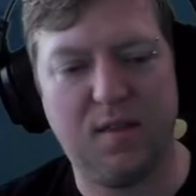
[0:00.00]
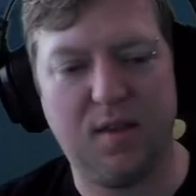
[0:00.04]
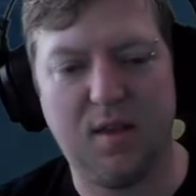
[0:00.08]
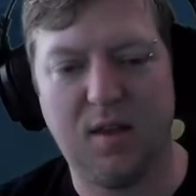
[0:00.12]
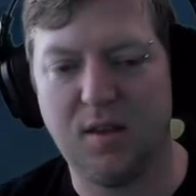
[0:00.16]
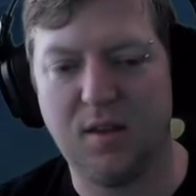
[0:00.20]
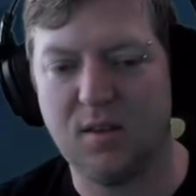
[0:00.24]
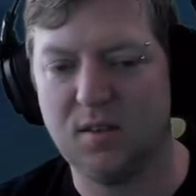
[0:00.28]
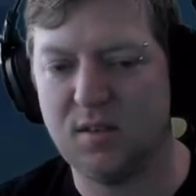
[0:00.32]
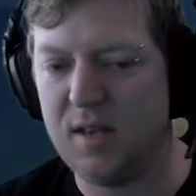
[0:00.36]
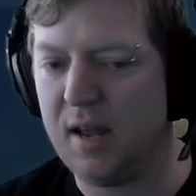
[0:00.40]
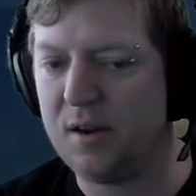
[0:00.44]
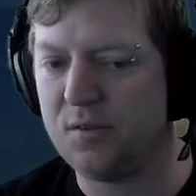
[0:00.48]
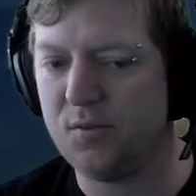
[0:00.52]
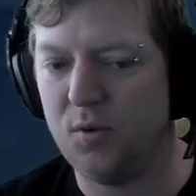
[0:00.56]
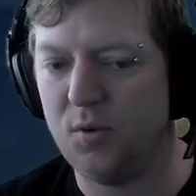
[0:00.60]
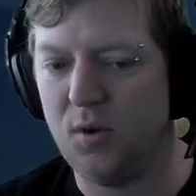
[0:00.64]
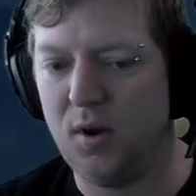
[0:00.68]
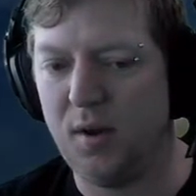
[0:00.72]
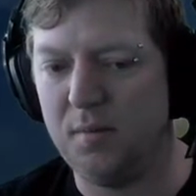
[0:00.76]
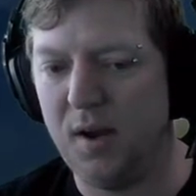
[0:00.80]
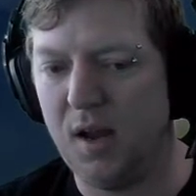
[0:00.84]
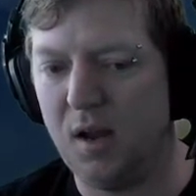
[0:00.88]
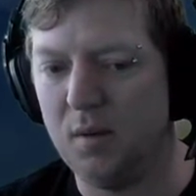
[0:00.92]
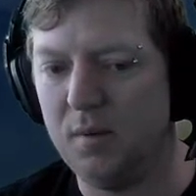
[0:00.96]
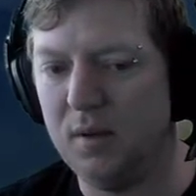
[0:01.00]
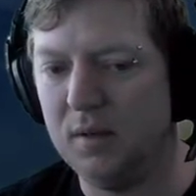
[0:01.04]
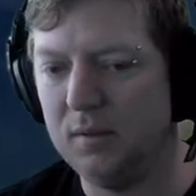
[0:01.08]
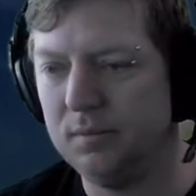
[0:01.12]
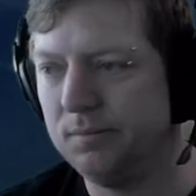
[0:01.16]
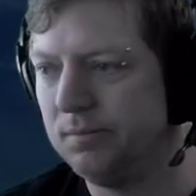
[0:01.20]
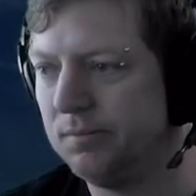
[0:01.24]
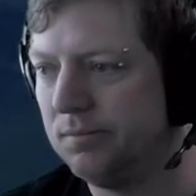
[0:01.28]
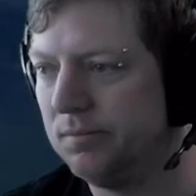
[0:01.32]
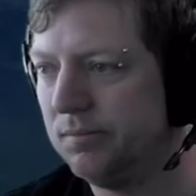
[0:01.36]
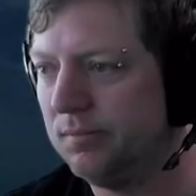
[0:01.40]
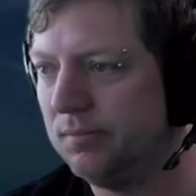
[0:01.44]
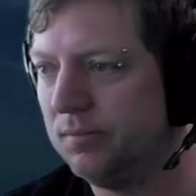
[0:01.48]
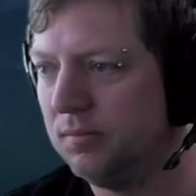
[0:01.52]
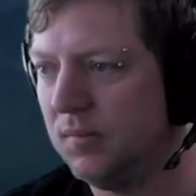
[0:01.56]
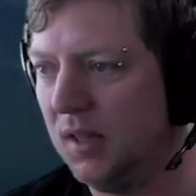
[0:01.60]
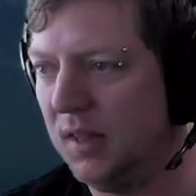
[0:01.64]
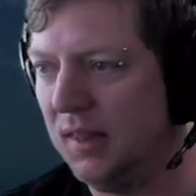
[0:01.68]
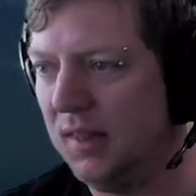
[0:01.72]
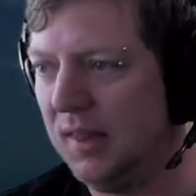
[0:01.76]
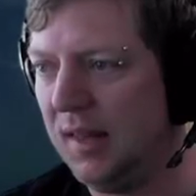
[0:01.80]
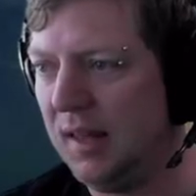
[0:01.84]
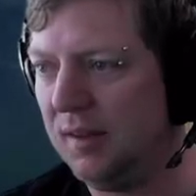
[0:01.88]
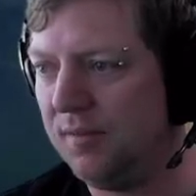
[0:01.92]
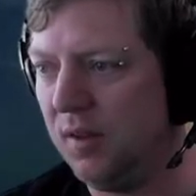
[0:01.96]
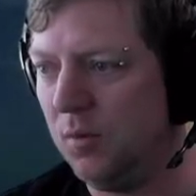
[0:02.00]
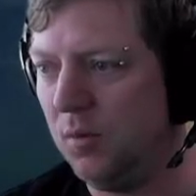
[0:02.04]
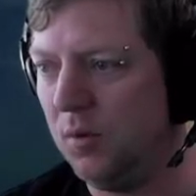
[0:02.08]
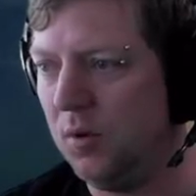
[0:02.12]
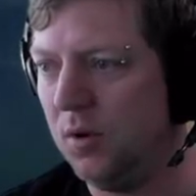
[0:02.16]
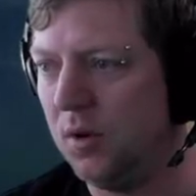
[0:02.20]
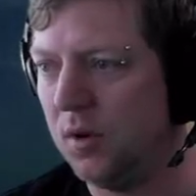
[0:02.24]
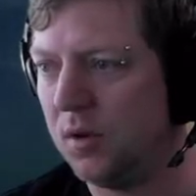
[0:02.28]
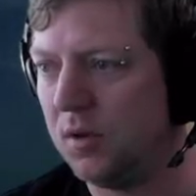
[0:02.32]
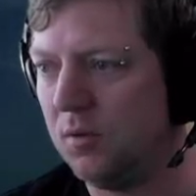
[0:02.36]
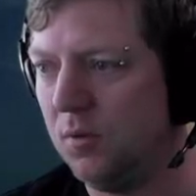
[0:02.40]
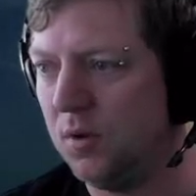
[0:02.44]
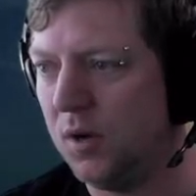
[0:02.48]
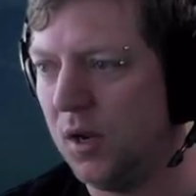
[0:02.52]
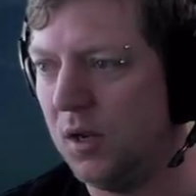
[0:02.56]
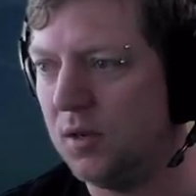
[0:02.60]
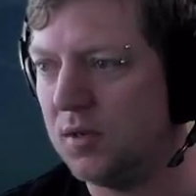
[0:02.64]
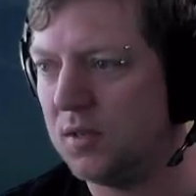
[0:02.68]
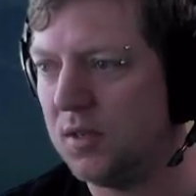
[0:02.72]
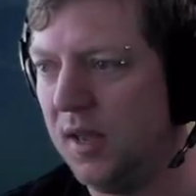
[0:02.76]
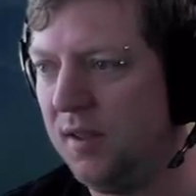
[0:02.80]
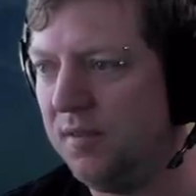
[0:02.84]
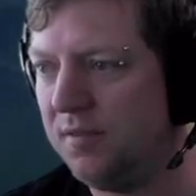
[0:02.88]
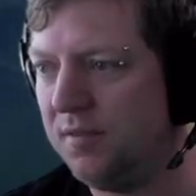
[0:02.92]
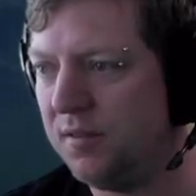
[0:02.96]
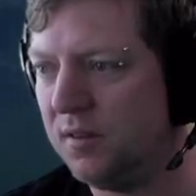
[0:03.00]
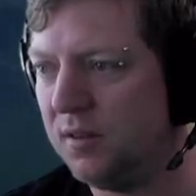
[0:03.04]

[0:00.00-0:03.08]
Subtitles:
the exact right moment. Love your work, autosave.